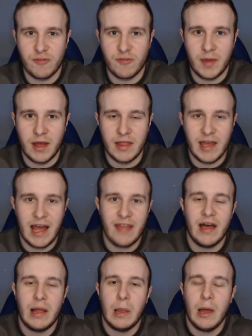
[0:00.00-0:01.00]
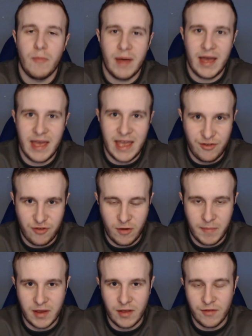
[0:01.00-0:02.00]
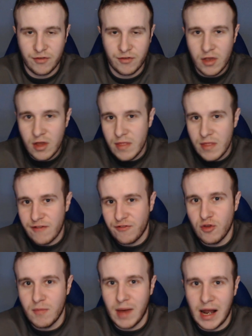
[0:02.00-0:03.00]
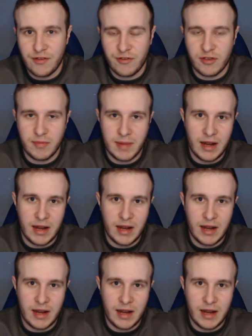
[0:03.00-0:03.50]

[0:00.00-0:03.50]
but they had that little bit extra because this new manager's coming in,